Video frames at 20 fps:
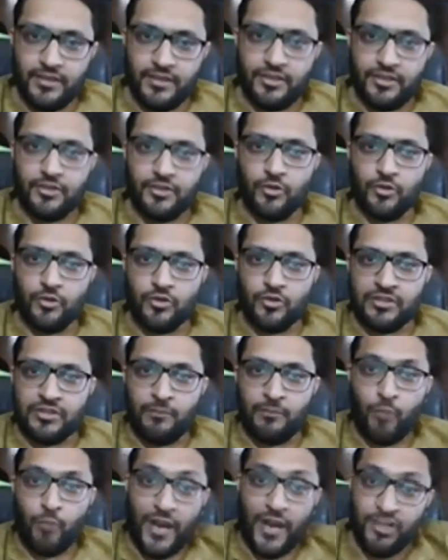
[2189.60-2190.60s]
You know, the
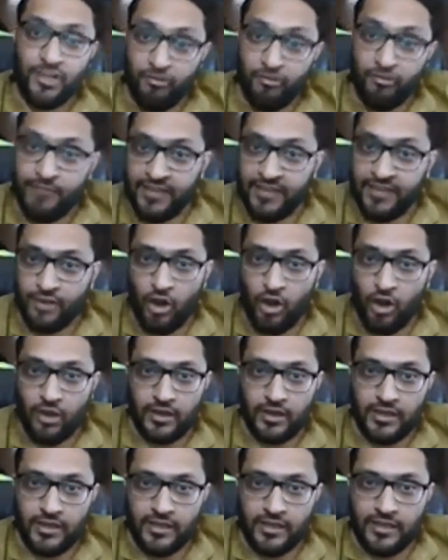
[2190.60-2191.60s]
point of being
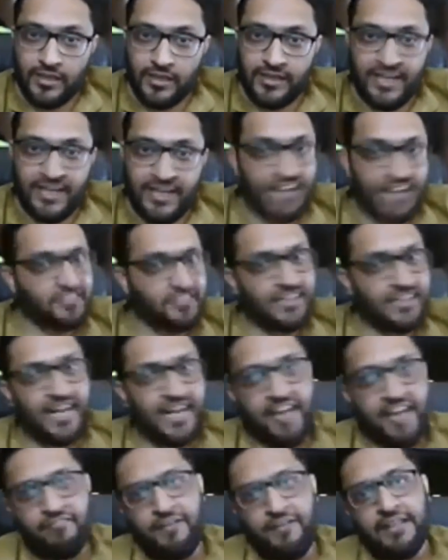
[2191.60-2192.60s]
wrong. Let's say
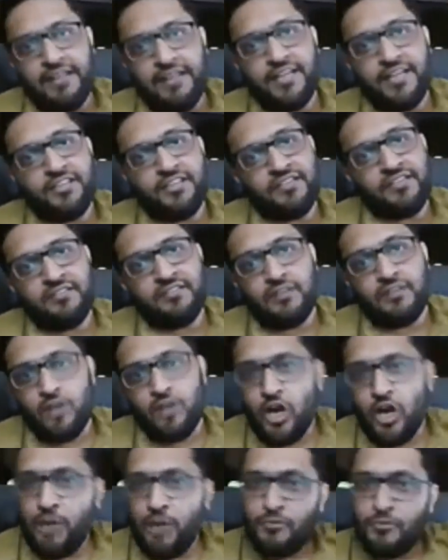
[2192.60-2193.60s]
I feel that this is a
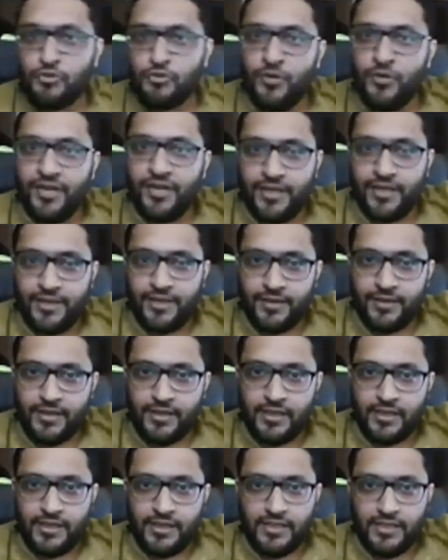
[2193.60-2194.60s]
long opportunity
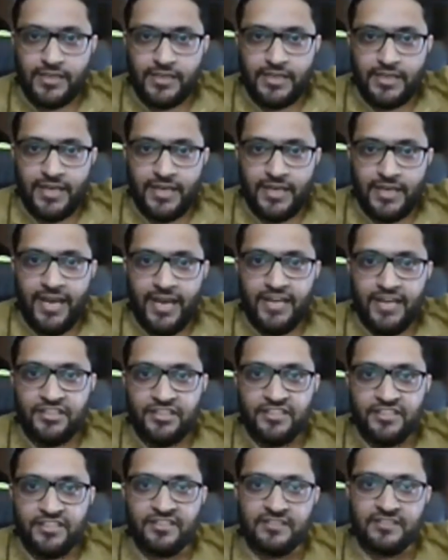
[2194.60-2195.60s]
and
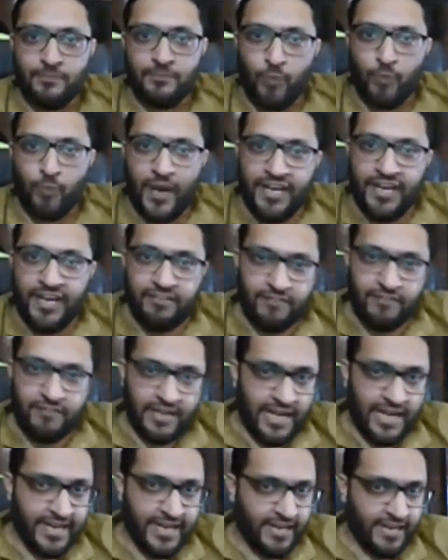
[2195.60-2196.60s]
this is a point
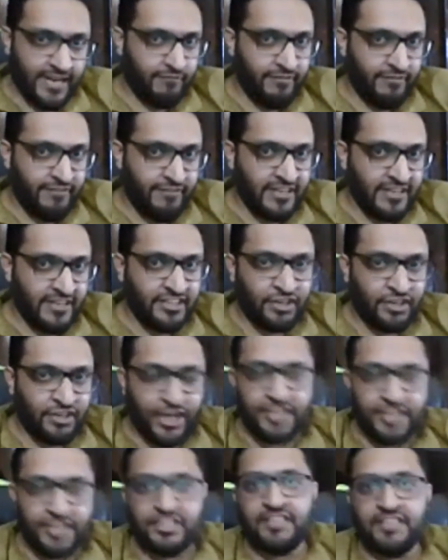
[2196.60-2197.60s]
where, I, where the
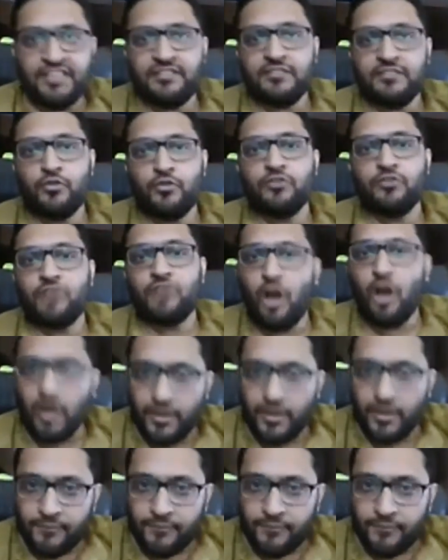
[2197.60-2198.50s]
trade thesis goes wrong.